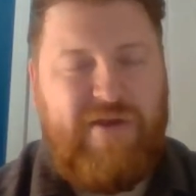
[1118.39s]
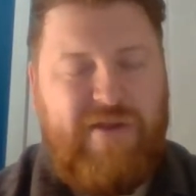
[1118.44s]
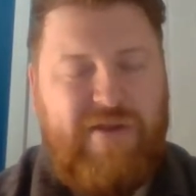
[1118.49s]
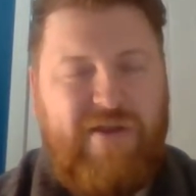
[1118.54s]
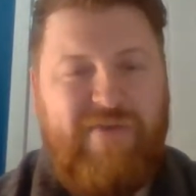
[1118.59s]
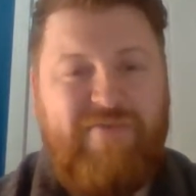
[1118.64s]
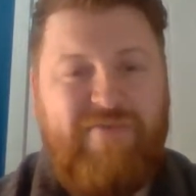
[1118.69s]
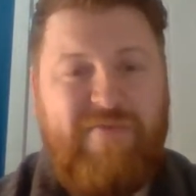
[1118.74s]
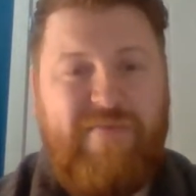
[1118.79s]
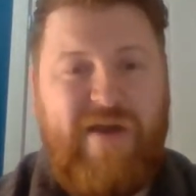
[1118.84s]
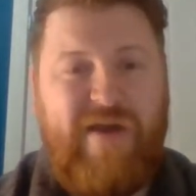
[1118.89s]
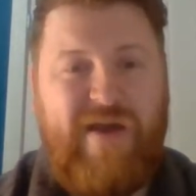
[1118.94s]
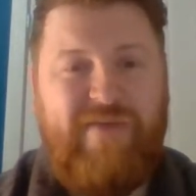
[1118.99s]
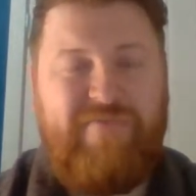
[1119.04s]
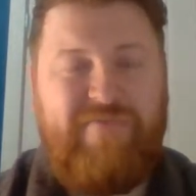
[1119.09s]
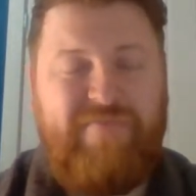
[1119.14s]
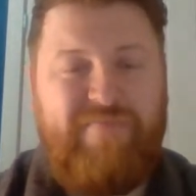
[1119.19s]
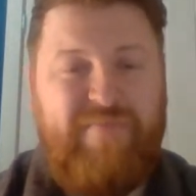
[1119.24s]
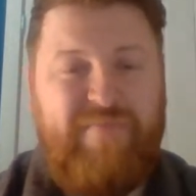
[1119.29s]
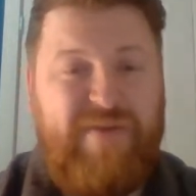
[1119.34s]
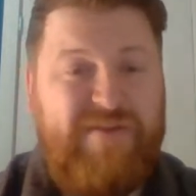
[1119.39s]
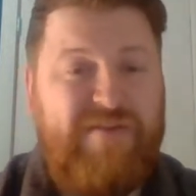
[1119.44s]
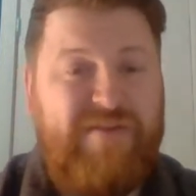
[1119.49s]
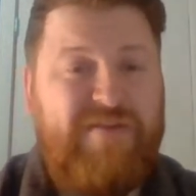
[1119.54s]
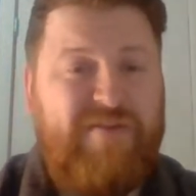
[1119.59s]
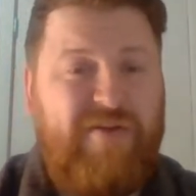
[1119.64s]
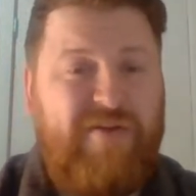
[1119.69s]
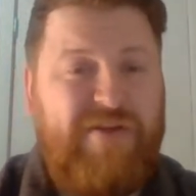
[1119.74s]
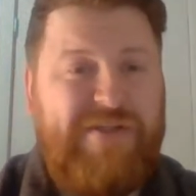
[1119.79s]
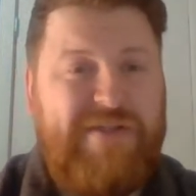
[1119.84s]
A lot of them have
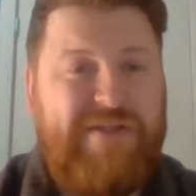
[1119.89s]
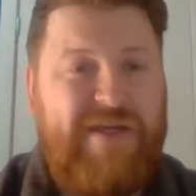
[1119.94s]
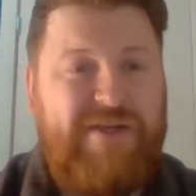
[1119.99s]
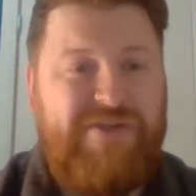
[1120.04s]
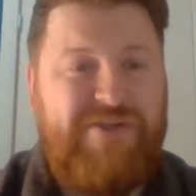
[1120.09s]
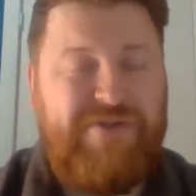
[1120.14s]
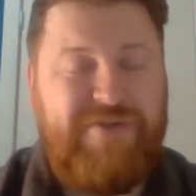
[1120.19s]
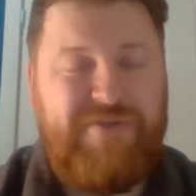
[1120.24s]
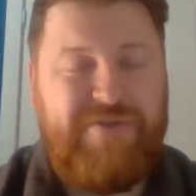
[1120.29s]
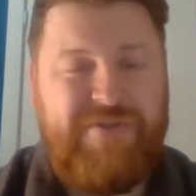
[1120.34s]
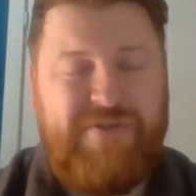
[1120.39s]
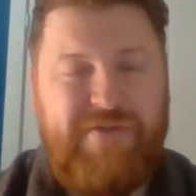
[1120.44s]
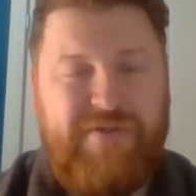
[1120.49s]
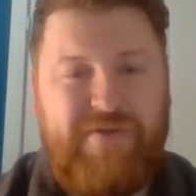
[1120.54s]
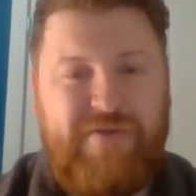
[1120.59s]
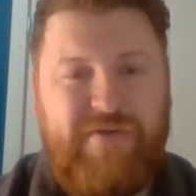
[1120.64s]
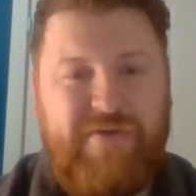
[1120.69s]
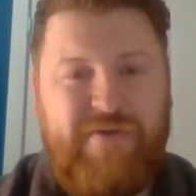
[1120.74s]
business connotations.